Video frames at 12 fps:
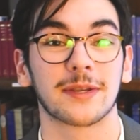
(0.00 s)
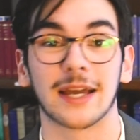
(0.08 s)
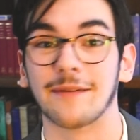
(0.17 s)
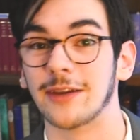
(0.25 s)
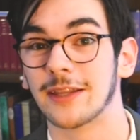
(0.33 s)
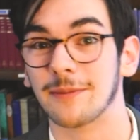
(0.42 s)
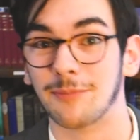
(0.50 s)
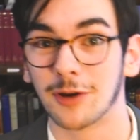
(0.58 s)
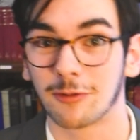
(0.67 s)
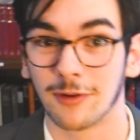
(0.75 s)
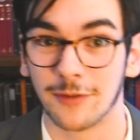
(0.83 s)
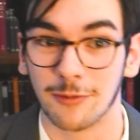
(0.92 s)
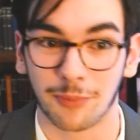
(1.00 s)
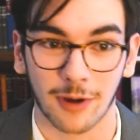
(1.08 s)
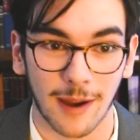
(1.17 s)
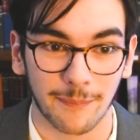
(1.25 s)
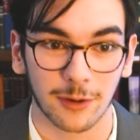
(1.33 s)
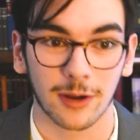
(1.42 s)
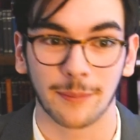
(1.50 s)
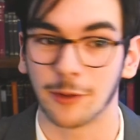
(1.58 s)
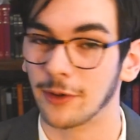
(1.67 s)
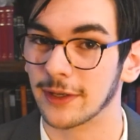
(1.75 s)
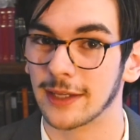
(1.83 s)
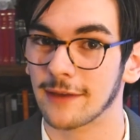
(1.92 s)
we dive into the book review proper, I'm
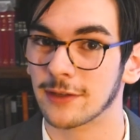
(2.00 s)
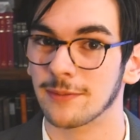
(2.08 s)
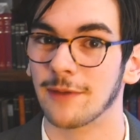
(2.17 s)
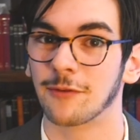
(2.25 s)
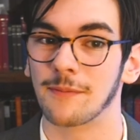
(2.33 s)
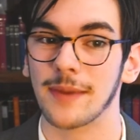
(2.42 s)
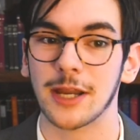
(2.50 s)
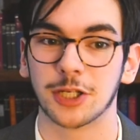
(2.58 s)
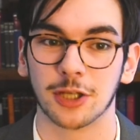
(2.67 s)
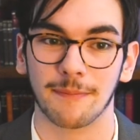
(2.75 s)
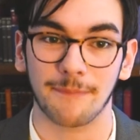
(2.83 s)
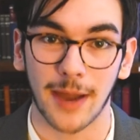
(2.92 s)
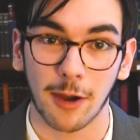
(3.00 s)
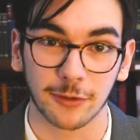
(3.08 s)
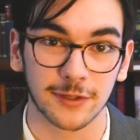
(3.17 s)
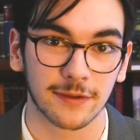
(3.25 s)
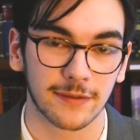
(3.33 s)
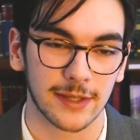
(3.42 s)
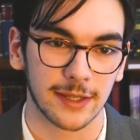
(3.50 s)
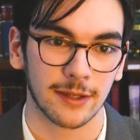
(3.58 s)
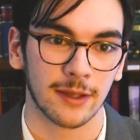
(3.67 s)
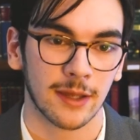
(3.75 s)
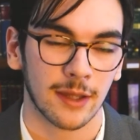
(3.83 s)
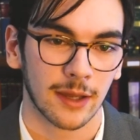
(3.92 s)
going to give some information about
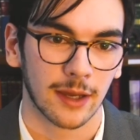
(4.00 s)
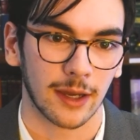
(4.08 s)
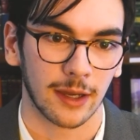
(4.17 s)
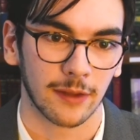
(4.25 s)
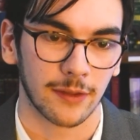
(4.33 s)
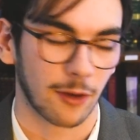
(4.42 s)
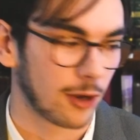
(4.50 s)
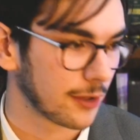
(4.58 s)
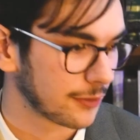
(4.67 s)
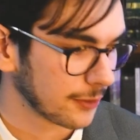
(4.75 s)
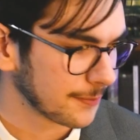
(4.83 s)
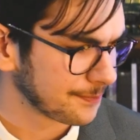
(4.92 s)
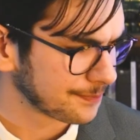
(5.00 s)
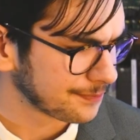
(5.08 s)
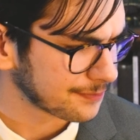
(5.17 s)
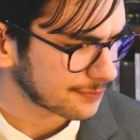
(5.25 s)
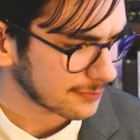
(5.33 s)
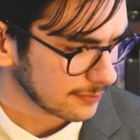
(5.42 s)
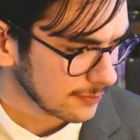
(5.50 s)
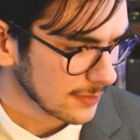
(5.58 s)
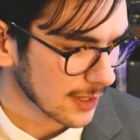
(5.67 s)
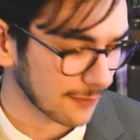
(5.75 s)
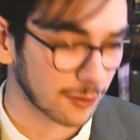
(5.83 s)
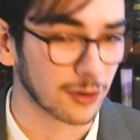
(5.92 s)
the author.
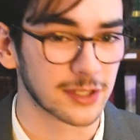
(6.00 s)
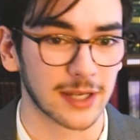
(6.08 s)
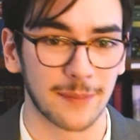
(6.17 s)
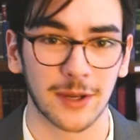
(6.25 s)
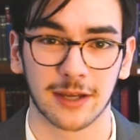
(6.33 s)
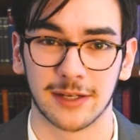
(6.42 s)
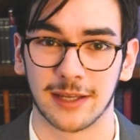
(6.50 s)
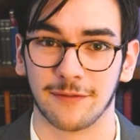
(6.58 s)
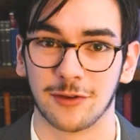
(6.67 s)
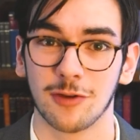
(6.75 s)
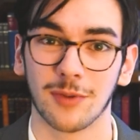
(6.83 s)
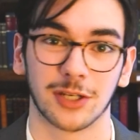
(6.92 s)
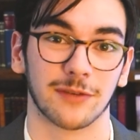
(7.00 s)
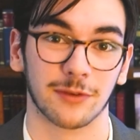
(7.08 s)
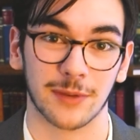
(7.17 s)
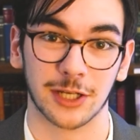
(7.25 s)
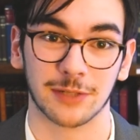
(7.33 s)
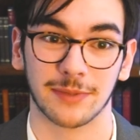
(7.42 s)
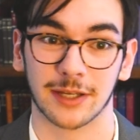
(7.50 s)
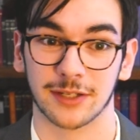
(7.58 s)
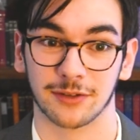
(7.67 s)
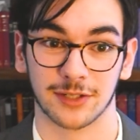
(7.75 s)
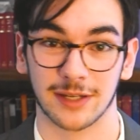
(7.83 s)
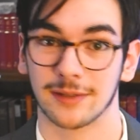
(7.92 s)
Of course, I'm not going to give too much information because
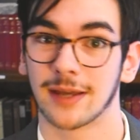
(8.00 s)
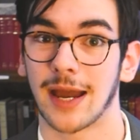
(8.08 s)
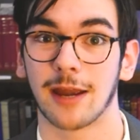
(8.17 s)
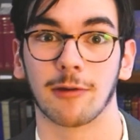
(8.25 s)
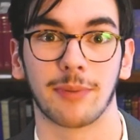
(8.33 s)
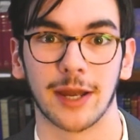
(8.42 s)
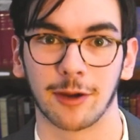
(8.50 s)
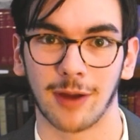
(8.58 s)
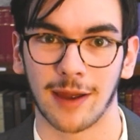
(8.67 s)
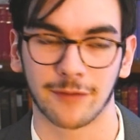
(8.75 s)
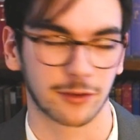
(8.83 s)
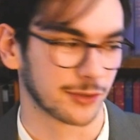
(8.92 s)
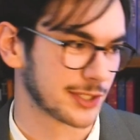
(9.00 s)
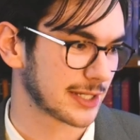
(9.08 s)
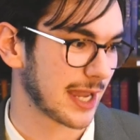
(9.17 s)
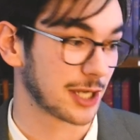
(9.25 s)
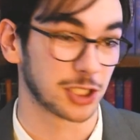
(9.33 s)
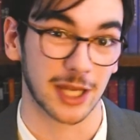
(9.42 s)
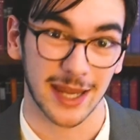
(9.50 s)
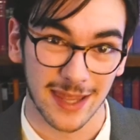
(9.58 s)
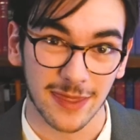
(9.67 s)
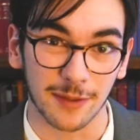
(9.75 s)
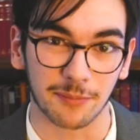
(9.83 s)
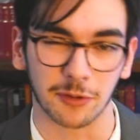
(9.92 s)
there's an entire biographical sketch
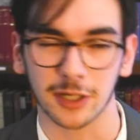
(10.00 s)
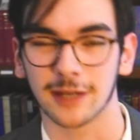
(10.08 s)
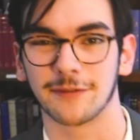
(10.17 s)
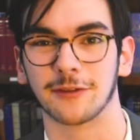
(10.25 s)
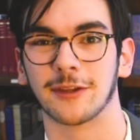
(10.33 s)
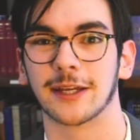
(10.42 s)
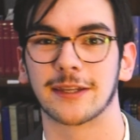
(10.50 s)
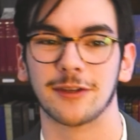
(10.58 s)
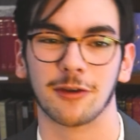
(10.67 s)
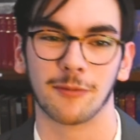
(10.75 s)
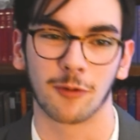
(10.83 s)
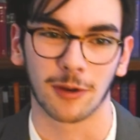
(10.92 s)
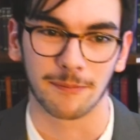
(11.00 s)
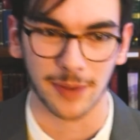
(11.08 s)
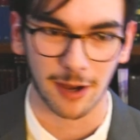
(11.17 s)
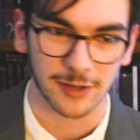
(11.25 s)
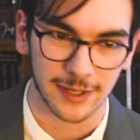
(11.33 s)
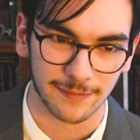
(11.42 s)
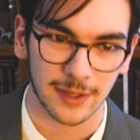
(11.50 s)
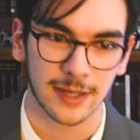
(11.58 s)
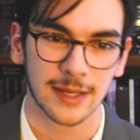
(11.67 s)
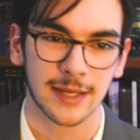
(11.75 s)
in the book if you'd like to know more about him.